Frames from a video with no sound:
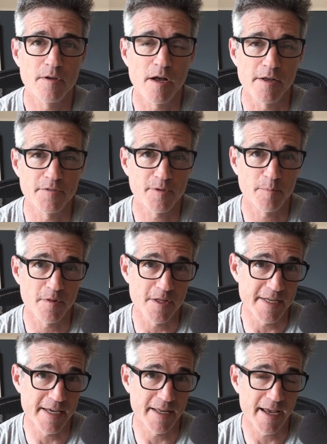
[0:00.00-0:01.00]
some of the
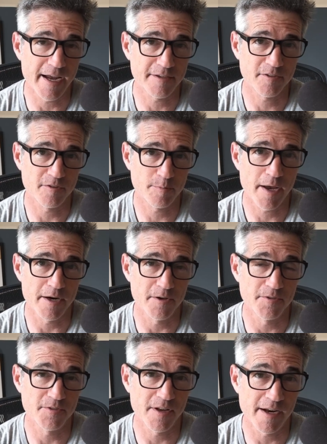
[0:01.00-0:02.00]
data access
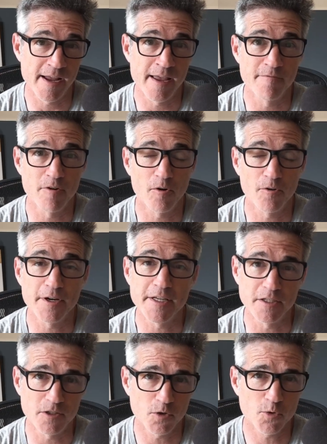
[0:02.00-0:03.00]
patterns that I have already
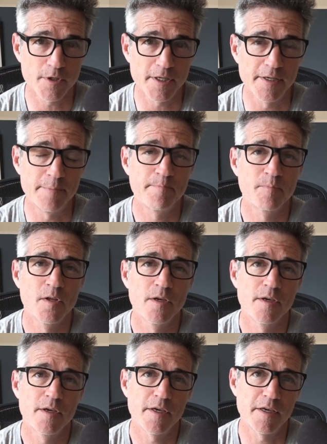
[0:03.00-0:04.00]
included
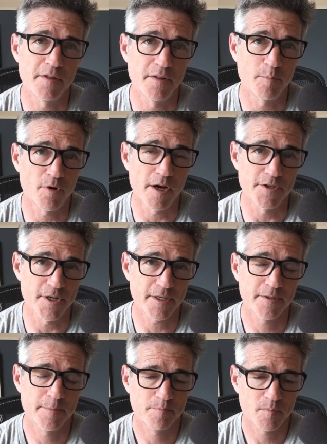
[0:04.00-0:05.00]
in the
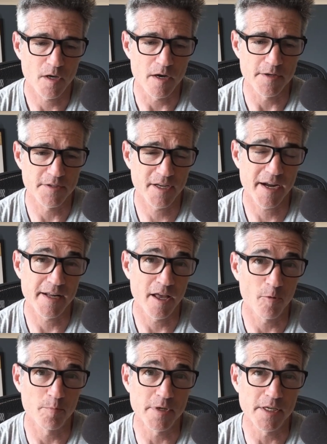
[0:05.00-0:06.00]
project to kind of
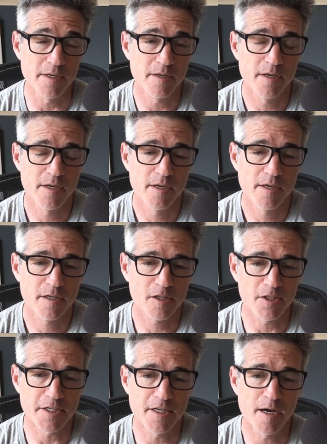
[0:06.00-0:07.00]
help me
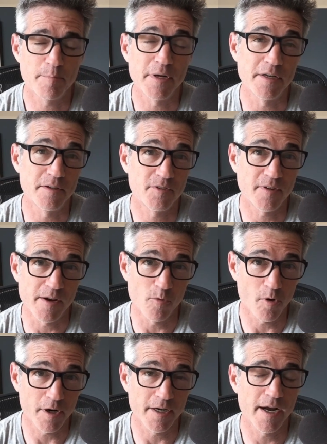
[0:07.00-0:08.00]
clean up and stay
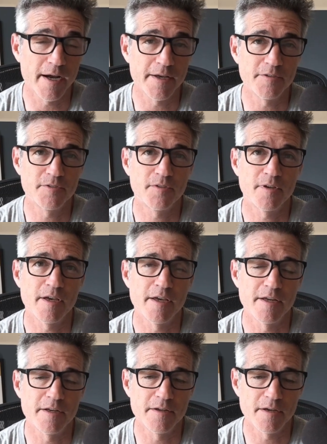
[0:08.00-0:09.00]
organized
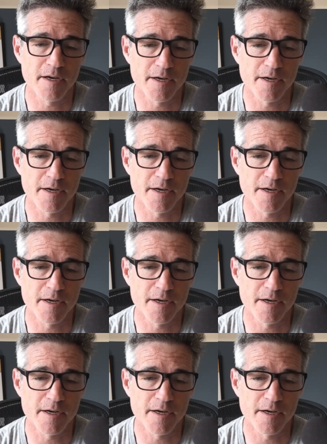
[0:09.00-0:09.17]
and